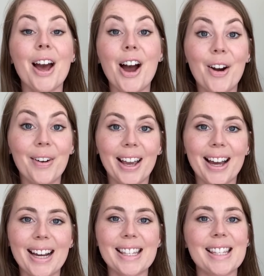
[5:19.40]
Alright
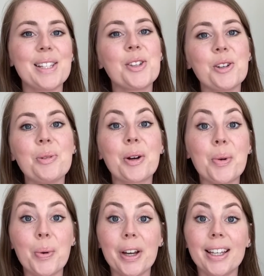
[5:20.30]
guys, let's do a
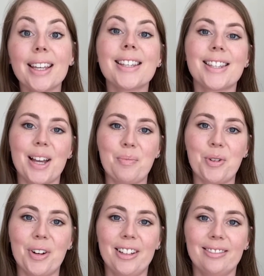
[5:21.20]
quick
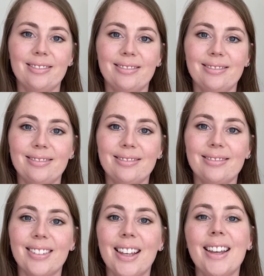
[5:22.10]
summary.
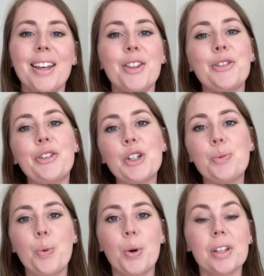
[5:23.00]
The
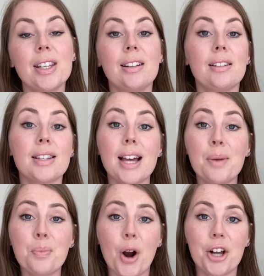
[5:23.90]
first boards in the
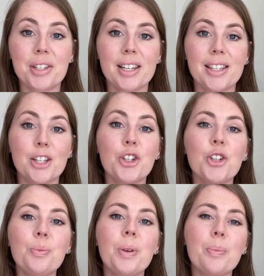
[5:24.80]
design process
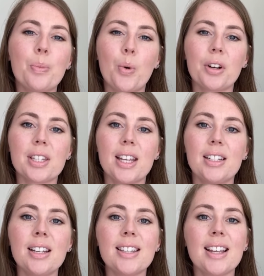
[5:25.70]
should be boards that
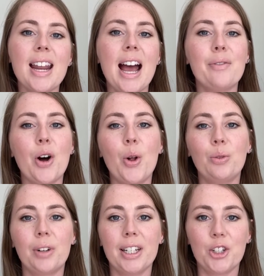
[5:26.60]
does not have
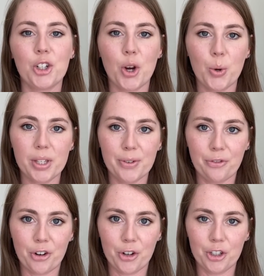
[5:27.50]
already chosen
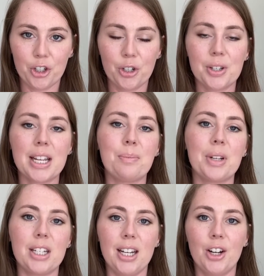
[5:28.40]
furnitures and
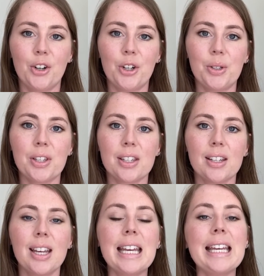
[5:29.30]
materials.
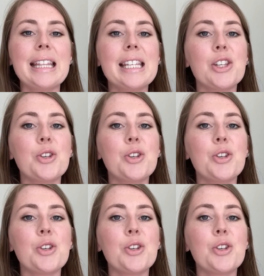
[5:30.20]
This